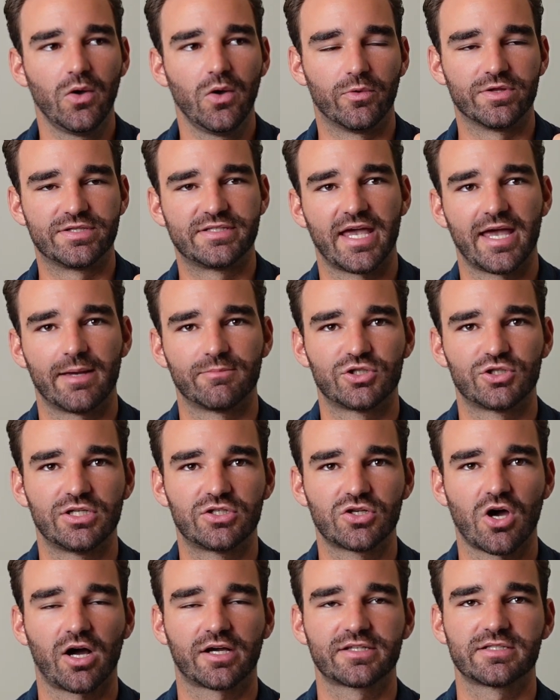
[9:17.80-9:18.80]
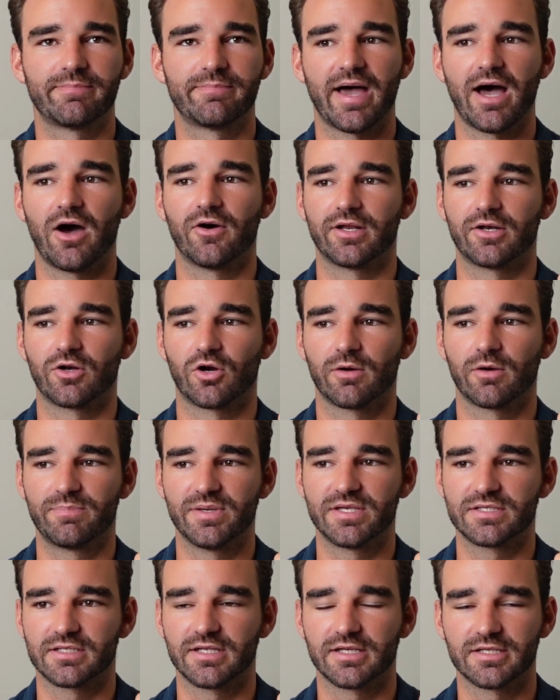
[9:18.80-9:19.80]
with Sam, she talks about in her
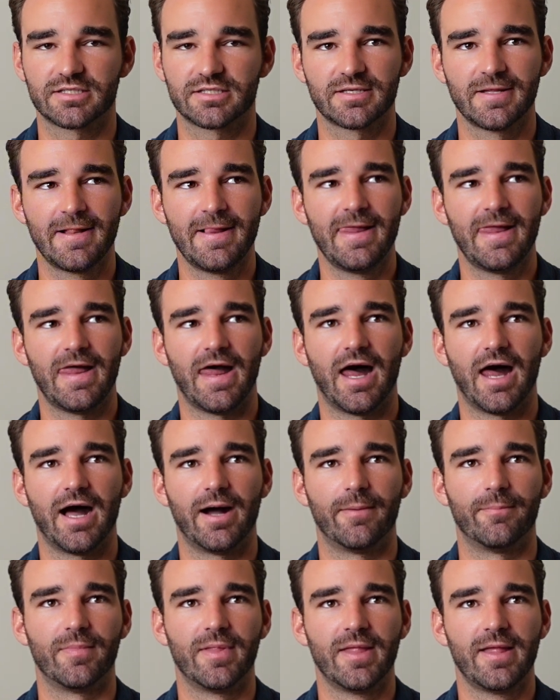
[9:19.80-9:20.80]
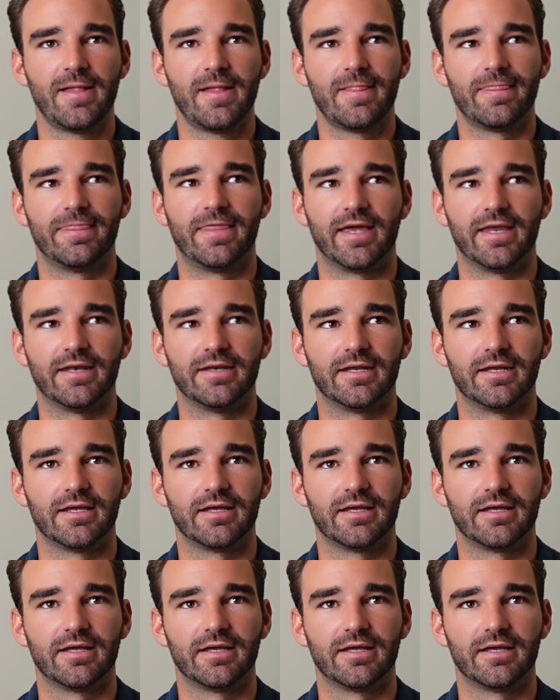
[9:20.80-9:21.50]
business that